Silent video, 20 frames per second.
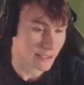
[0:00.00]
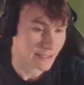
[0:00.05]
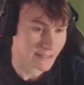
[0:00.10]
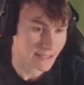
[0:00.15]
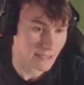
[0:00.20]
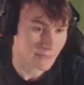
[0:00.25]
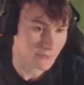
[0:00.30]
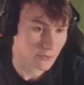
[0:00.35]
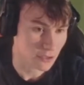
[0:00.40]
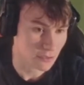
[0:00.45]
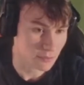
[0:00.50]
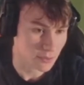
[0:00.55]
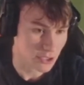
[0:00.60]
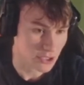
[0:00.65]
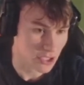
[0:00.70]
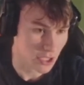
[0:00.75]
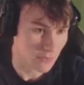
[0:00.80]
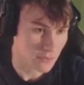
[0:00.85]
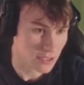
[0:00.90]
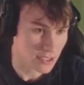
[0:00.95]
It's difficult
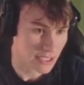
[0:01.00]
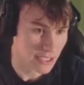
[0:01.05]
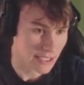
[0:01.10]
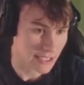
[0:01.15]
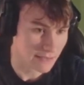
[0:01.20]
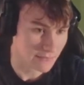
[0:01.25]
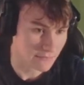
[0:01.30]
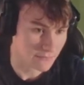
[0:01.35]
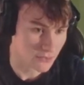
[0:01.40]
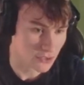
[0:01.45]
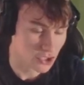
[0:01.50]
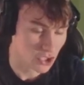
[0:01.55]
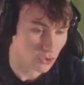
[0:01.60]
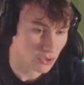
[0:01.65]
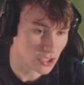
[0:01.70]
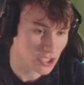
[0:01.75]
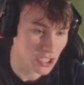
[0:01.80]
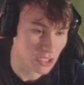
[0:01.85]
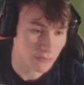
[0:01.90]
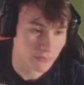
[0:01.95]
because obviously for
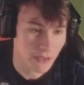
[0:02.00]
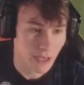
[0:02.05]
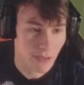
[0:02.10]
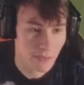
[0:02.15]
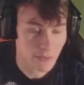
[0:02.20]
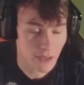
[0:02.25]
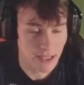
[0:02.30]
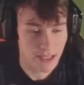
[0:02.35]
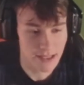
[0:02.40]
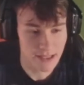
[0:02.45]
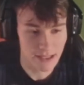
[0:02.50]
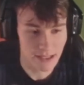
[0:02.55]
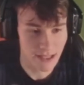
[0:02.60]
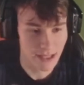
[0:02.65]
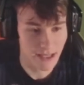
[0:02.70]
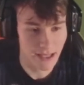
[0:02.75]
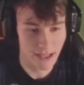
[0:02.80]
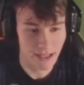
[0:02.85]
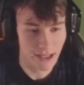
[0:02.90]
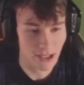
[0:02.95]
Jonas to defend this,
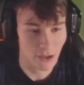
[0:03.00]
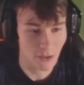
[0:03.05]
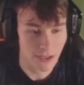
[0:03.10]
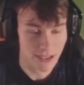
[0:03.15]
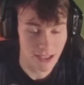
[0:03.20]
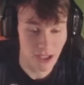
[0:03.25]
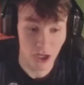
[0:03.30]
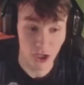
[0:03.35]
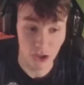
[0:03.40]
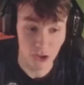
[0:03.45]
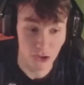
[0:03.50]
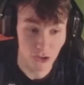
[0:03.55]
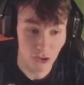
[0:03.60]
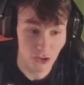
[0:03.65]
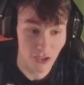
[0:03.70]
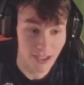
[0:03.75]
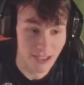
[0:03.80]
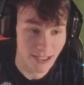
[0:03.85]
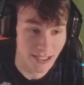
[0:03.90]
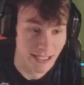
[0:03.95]
you know, it's not looking good,
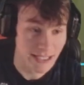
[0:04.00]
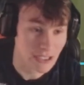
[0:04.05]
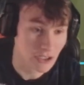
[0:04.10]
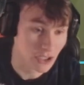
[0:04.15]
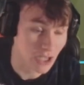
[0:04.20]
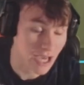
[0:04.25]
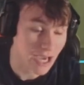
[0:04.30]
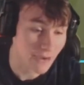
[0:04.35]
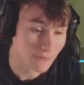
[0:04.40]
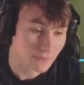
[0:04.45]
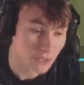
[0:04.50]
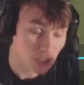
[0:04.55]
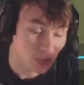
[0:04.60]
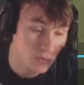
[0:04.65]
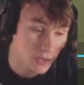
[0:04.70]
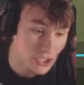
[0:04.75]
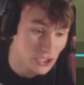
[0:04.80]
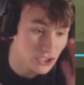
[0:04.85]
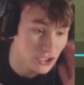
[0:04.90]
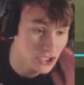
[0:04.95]
is it? He's going to have to
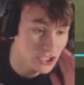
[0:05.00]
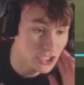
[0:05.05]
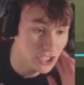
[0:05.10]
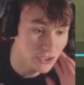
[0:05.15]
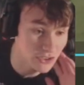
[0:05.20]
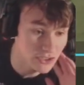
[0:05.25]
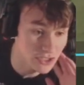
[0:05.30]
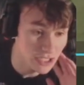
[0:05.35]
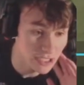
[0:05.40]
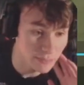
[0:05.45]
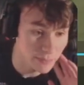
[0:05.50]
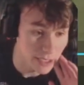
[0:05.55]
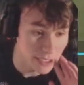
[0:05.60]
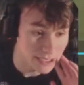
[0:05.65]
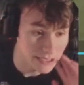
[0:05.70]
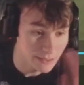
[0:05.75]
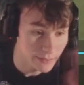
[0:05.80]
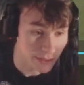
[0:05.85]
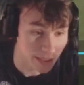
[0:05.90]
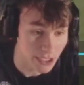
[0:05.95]
switch to his near centre back.
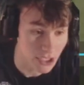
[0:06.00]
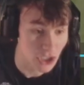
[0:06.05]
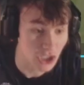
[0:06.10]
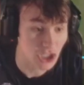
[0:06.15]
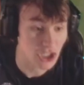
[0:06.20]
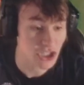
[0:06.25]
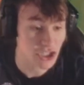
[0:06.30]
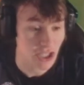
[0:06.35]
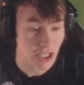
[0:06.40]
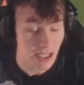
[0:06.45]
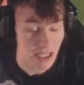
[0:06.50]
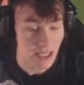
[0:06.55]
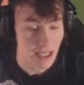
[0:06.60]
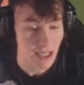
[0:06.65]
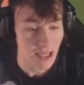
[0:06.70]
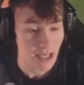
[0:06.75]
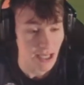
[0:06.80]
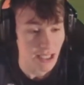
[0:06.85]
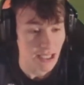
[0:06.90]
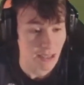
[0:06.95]
At the minute, you can see
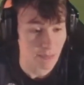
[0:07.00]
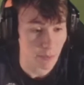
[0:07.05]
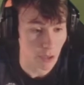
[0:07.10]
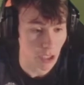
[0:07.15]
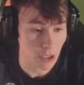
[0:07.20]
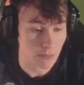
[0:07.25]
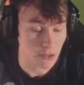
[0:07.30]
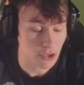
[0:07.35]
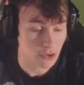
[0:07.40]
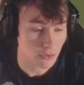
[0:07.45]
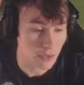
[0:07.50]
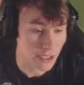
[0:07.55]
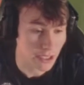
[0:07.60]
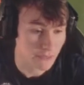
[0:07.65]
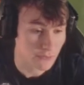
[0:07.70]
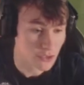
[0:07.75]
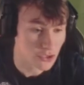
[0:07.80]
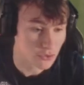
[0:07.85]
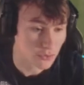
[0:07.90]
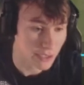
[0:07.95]
the bottom screen of
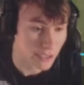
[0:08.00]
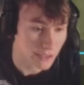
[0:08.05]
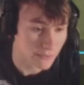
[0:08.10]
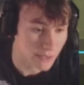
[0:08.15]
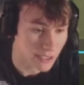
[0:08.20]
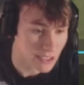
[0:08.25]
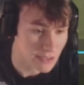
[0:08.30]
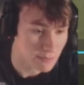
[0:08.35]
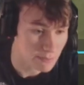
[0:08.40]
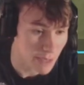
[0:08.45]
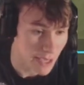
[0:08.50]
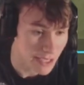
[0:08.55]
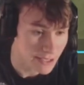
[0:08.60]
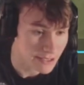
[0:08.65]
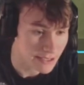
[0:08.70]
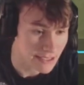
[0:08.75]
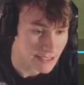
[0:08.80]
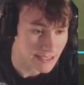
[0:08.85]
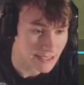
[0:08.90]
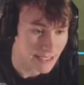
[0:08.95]
the screen. I think it's
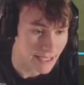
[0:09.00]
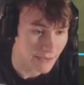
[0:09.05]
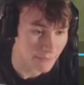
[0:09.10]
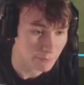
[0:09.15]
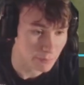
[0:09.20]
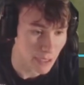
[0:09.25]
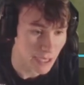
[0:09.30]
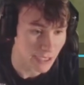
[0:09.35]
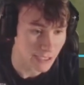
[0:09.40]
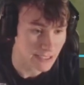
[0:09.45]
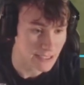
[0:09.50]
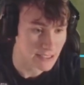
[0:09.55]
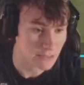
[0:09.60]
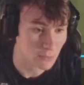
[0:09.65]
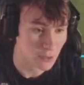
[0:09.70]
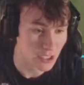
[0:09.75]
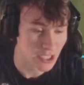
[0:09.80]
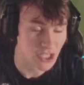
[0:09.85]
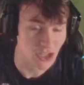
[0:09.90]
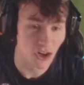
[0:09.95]
Mendy, his left back, is the
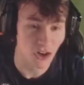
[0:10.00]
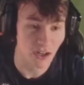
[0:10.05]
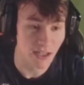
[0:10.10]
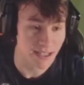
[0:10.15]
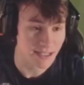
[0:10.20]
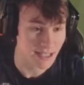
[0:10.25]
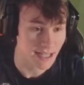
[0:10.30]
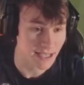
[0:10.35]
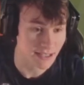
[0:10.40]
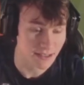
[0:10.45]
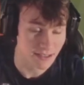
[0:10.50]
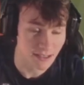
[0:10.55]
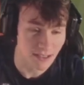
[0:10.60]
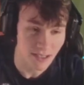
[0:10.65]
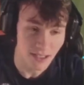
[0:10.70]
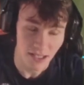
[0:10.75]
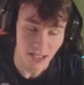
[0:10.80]
one he's currently selecting.